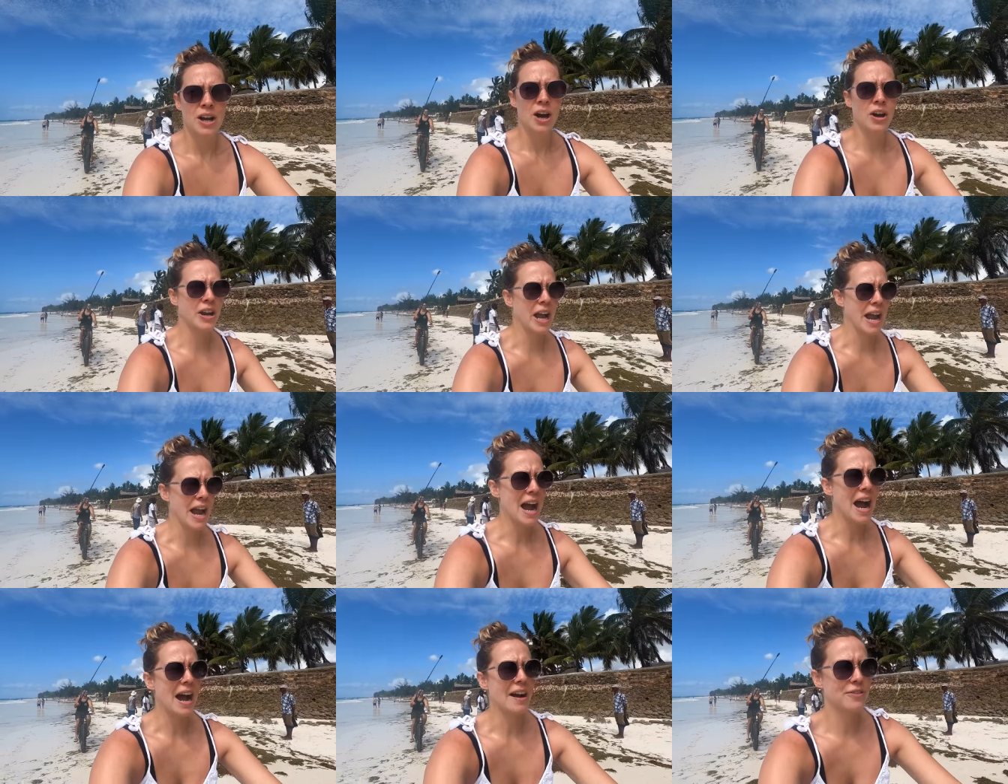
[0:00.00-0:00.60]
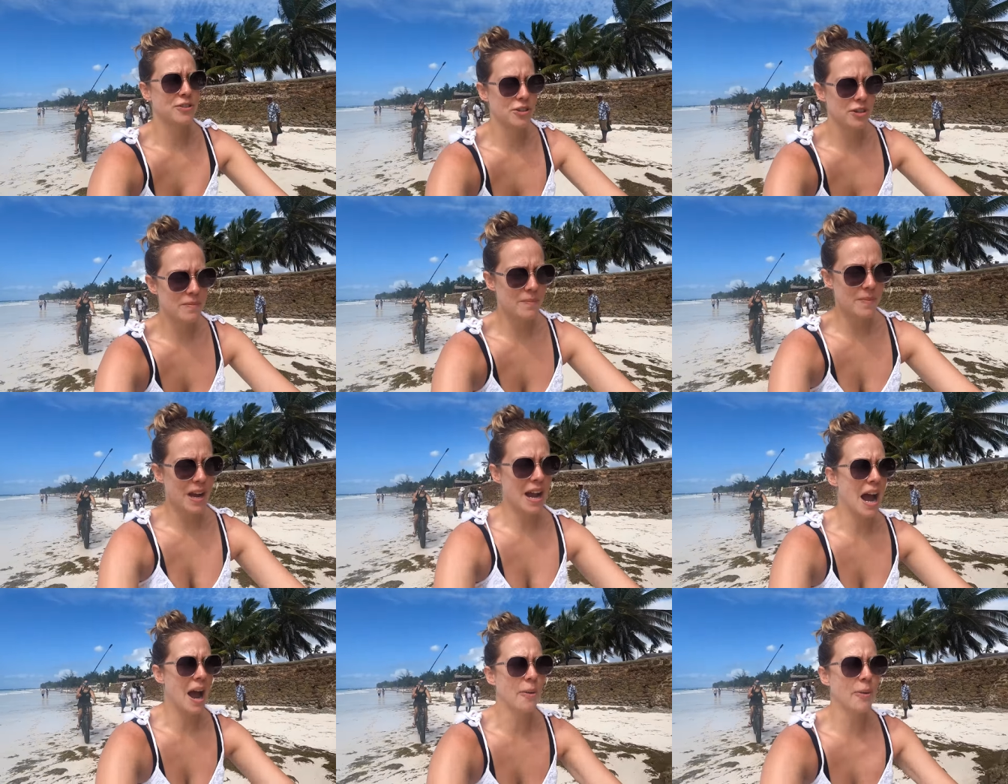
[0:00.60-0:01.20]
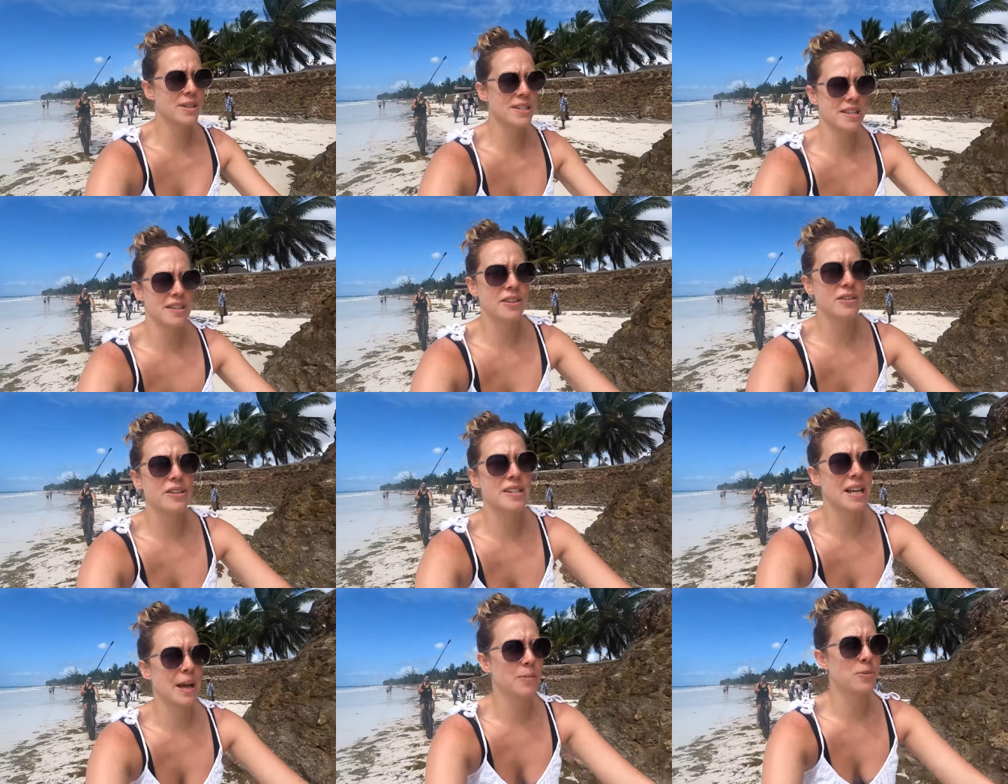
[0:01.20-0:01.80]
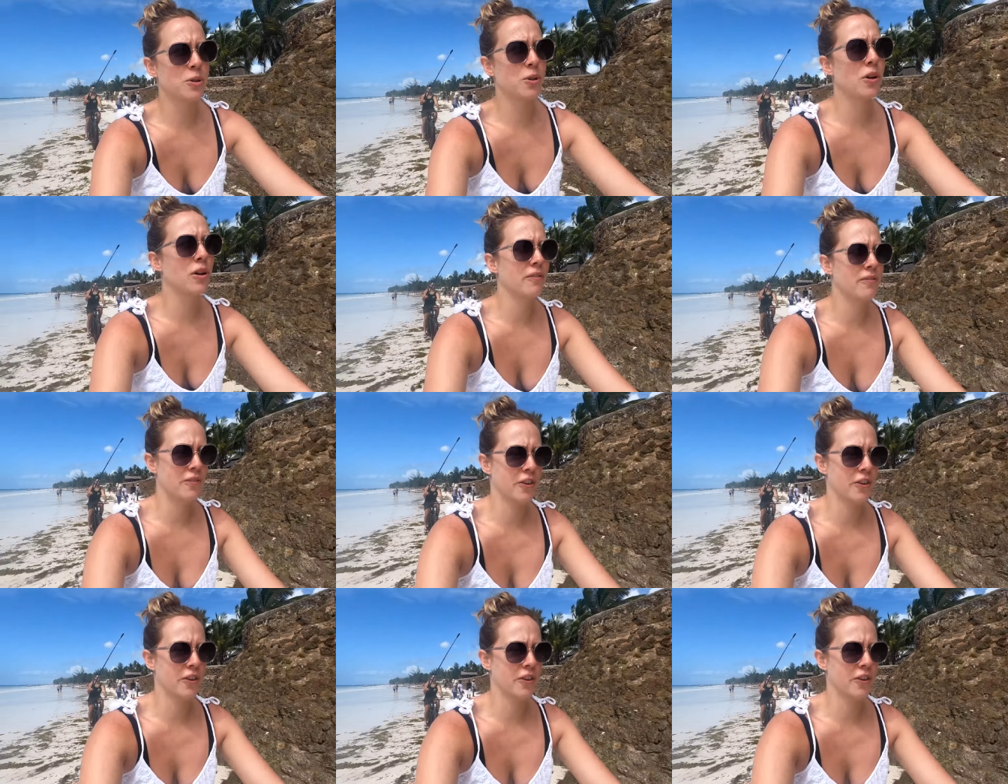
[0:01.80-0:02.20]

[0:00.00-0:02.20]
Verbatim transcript: Okay, I have to admit I was a little skeptical at